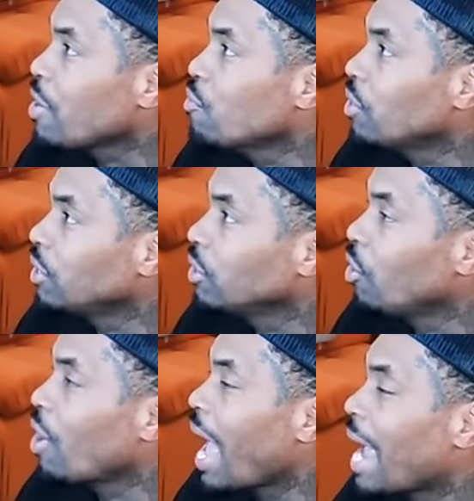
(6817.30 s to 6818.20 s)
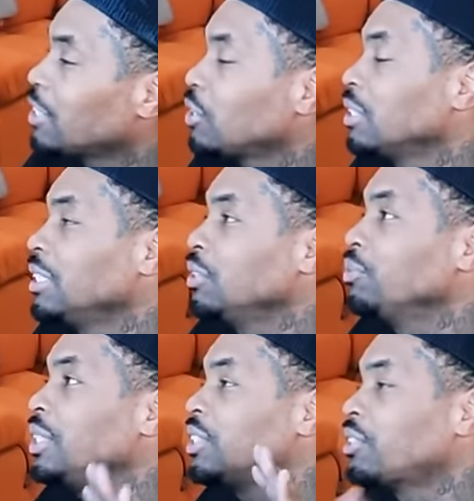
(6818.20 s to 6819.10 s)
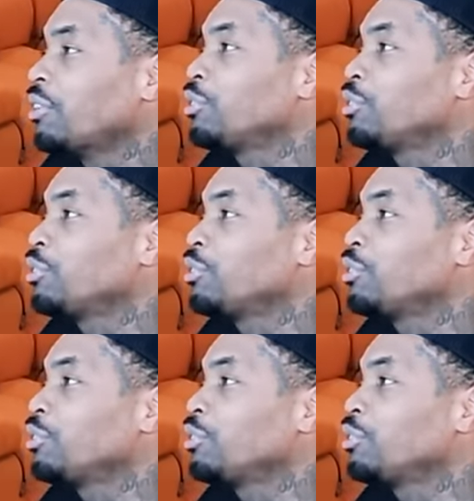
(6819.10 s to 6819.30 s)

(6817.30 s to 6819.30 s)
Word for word: want to go actually research